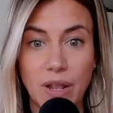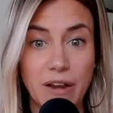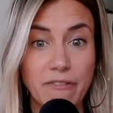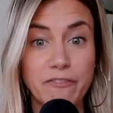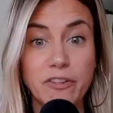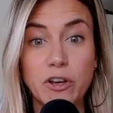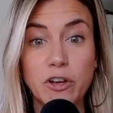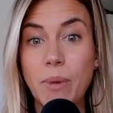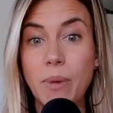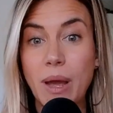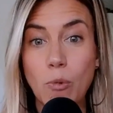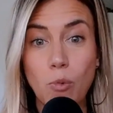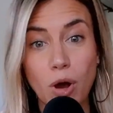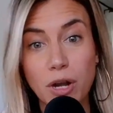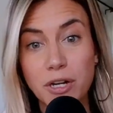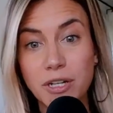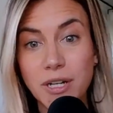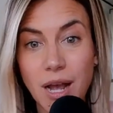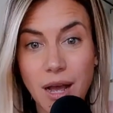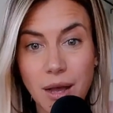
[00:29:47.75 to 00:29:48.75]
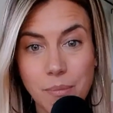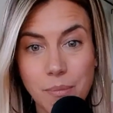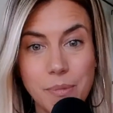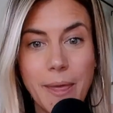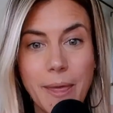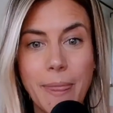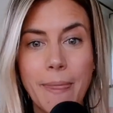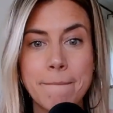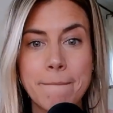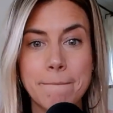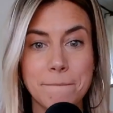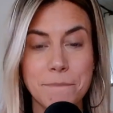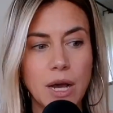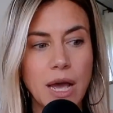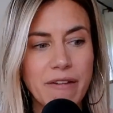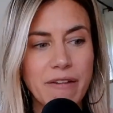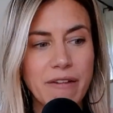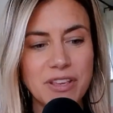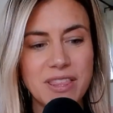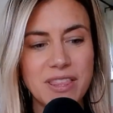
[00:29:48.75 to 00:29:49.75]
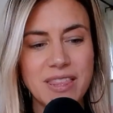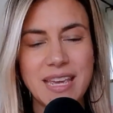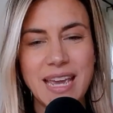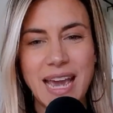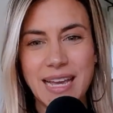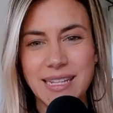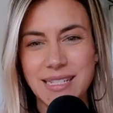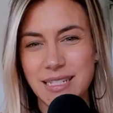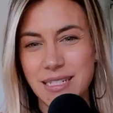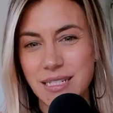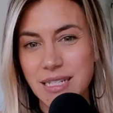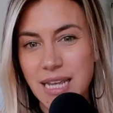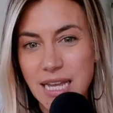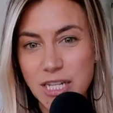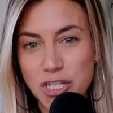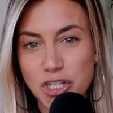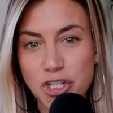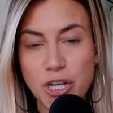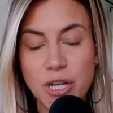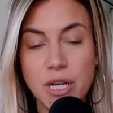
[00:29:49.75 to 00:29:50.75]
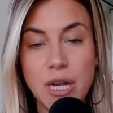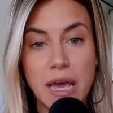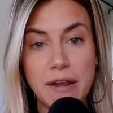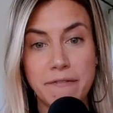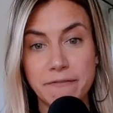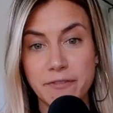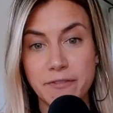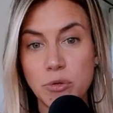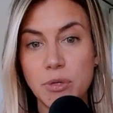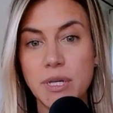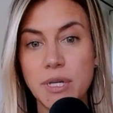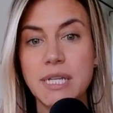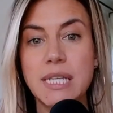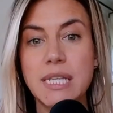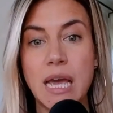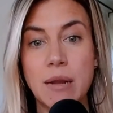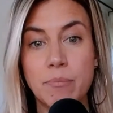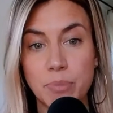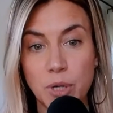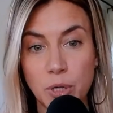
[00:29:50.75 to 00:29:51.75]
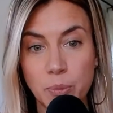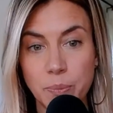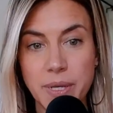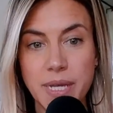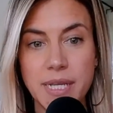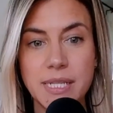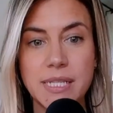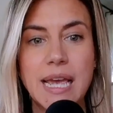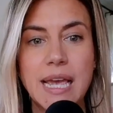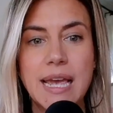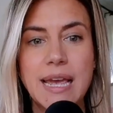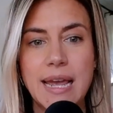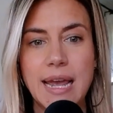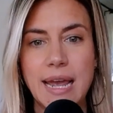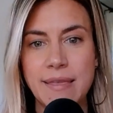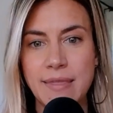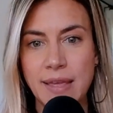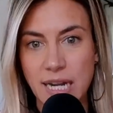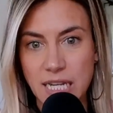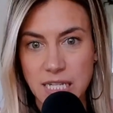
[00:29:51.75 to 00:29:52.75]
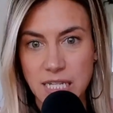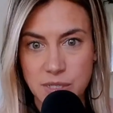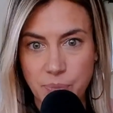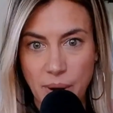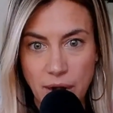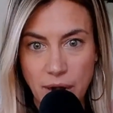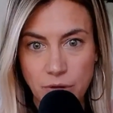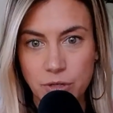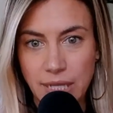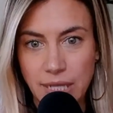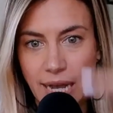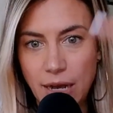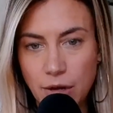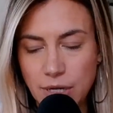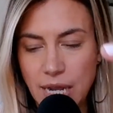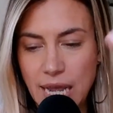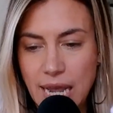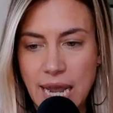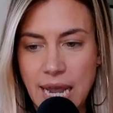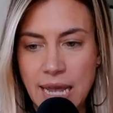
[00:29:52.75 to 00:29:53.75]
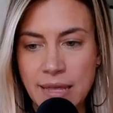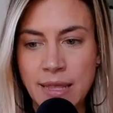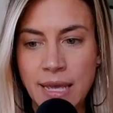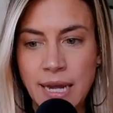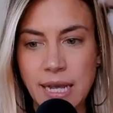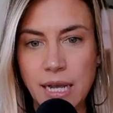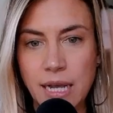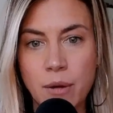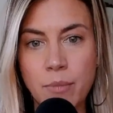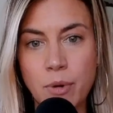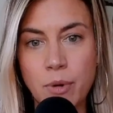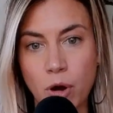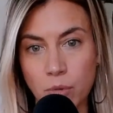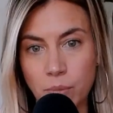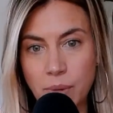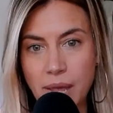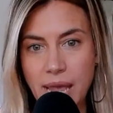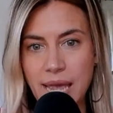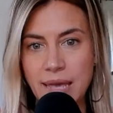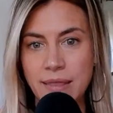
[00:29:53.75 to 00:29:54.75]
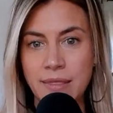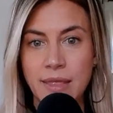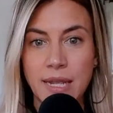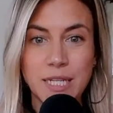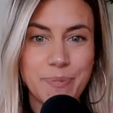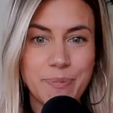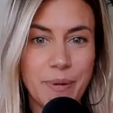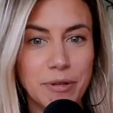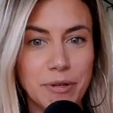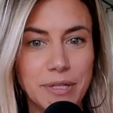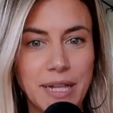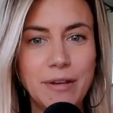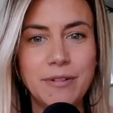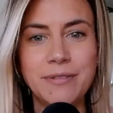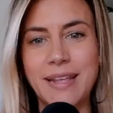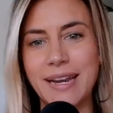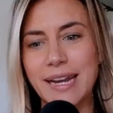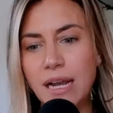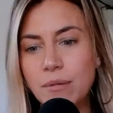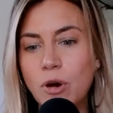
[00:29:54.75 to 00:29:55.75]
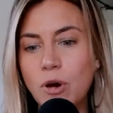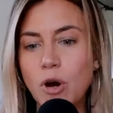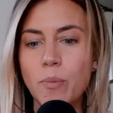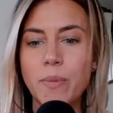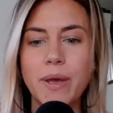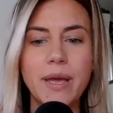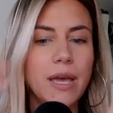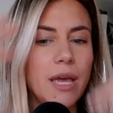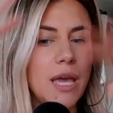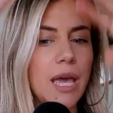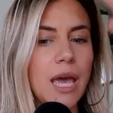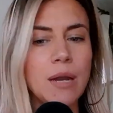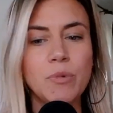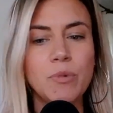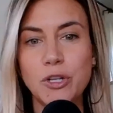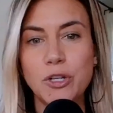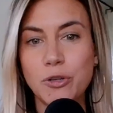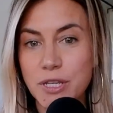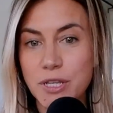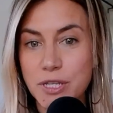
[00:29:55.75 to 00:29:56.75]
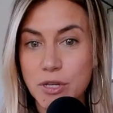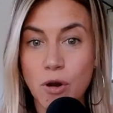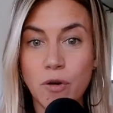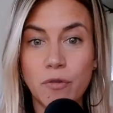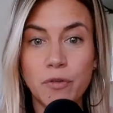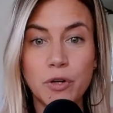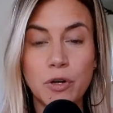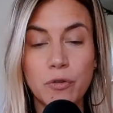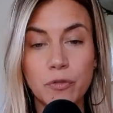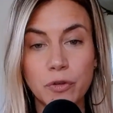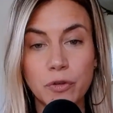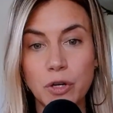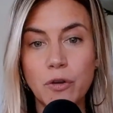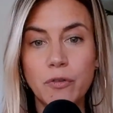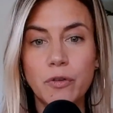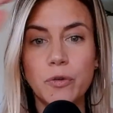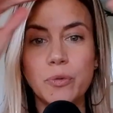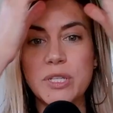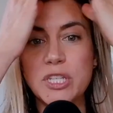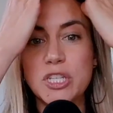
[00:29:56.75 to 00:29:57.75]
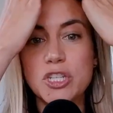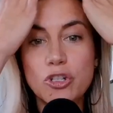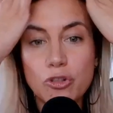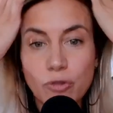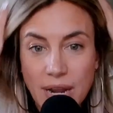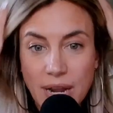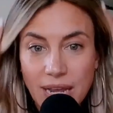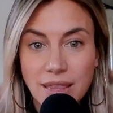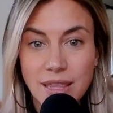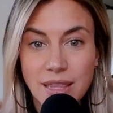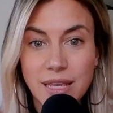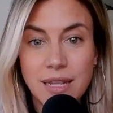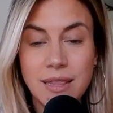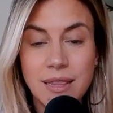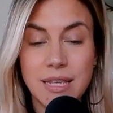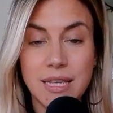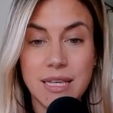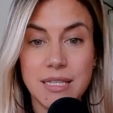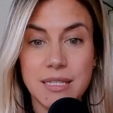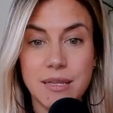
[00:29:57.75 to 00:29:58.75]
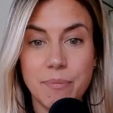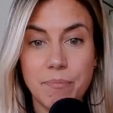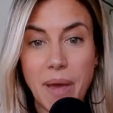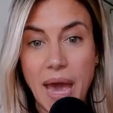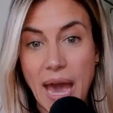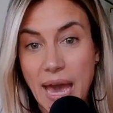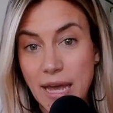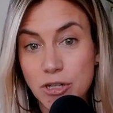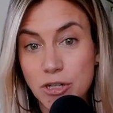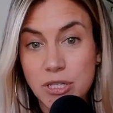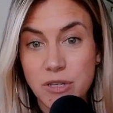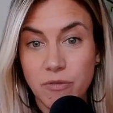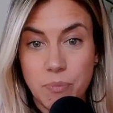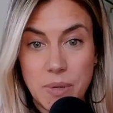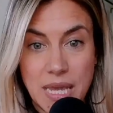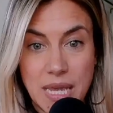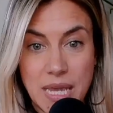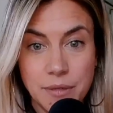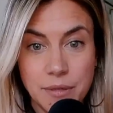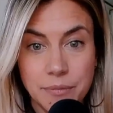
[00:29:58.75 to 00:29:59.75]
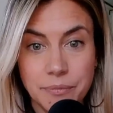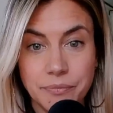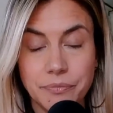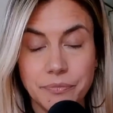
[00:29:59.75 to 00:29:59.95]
fill my water cup, Everything has intention and focus and purpose. And then I spiral out and then I come home. And then I spiral out and then I come home. And we do this over and over and over. We strengthen these patterns of being